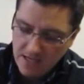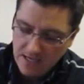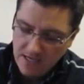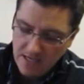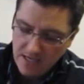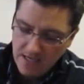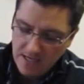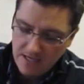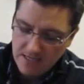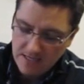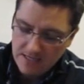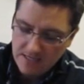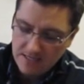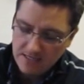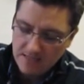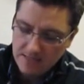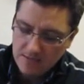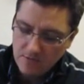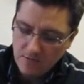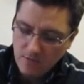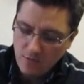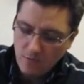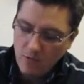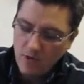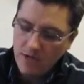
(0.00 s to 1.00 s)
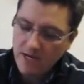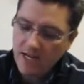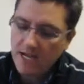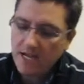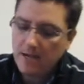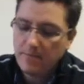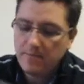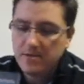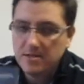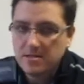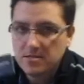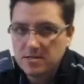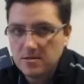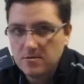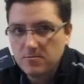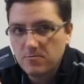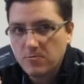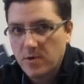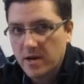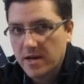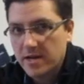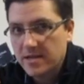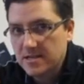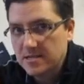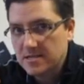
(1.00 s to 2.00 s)
And what happens and
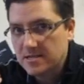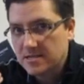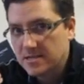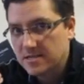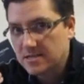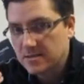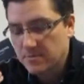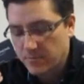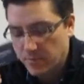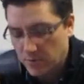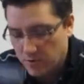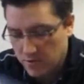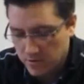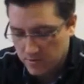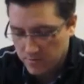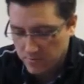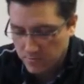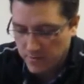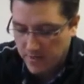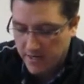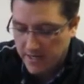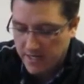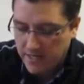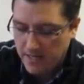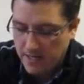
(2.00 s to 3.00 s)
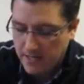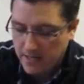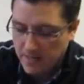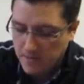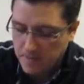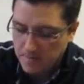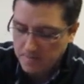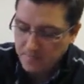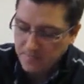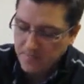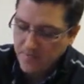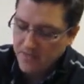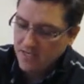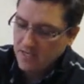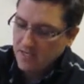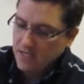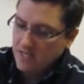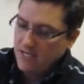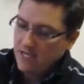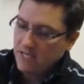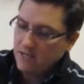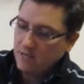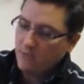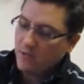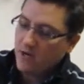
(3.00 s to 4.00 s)
why this is important right here
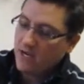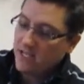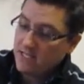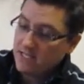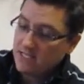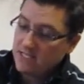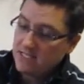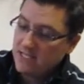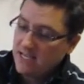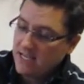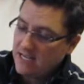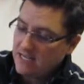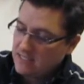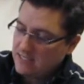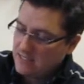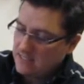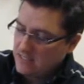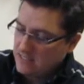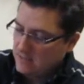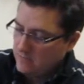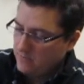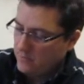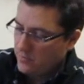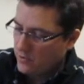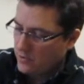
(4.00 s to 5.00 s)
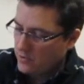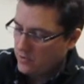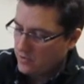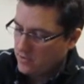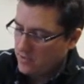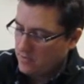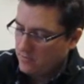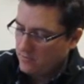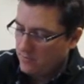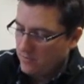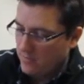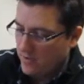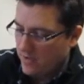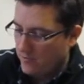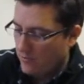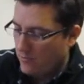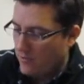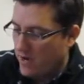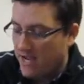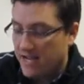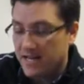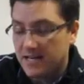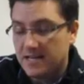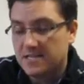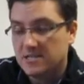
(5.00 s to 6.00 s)
and why this test is important and
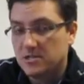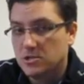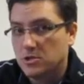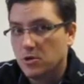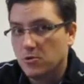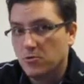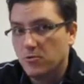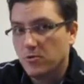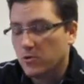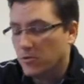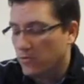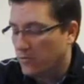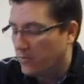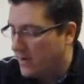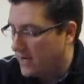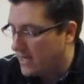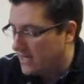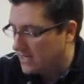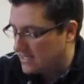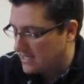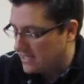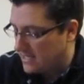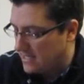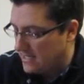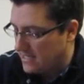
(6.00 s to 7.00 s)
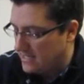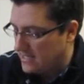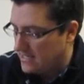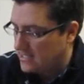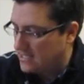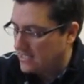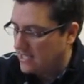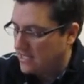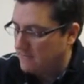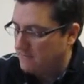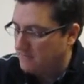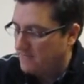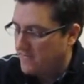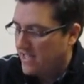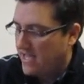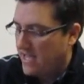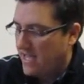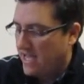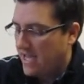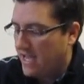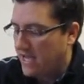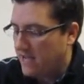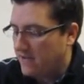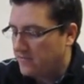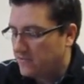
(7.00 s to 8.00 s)
why it is so robust is that
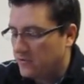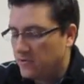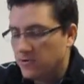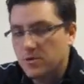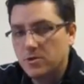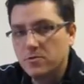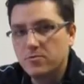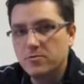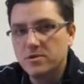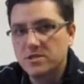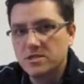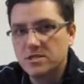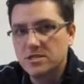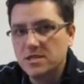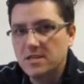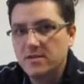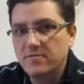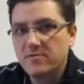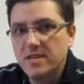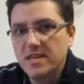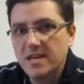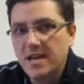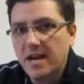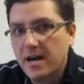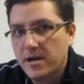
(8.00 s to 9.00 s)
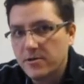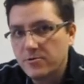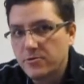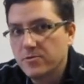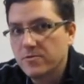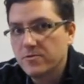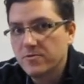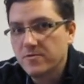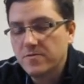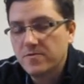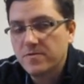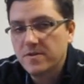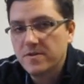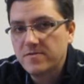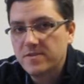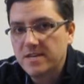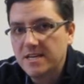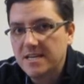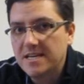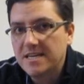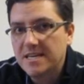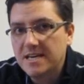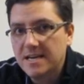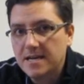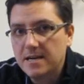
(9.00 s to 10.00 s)
after you receive the
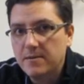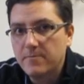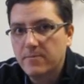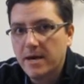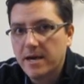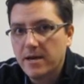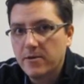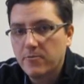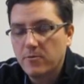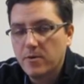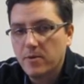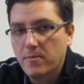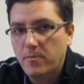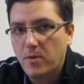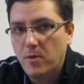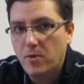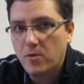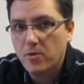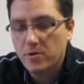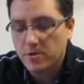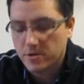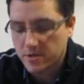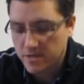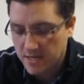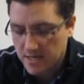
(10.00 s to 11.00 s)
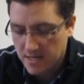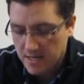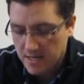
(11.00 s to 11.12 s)
150 gigabyte report